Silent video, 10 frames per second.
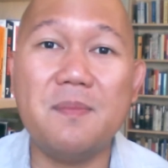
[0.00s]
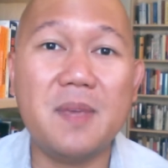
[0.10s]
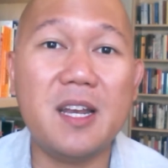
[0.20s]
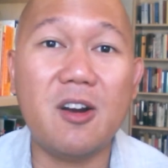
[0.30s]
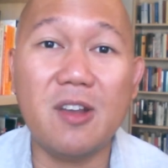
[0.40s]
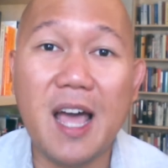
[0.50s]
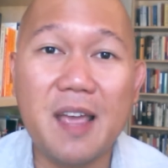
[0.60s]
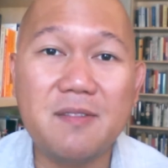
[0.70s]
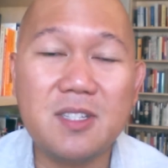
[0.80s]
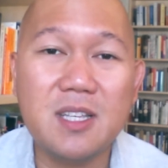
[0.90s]
in our
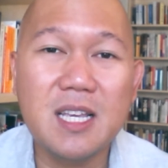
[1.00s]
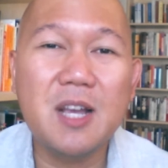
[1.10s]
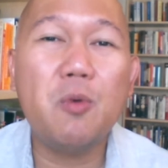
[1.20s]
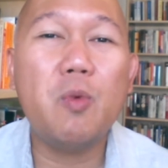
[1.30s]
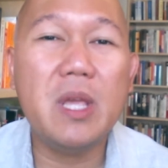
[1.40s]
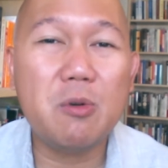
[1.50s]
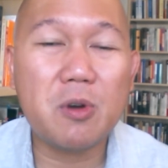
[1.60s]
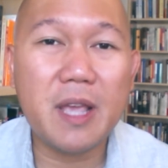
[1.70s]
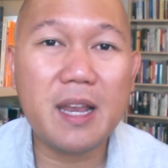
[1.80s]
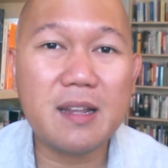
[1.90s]
lives, we
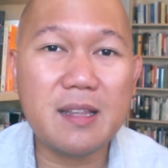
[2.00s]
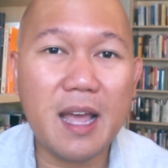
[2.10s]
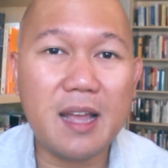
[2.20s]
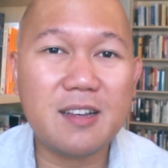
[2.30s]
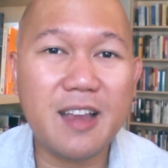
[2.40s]
created that.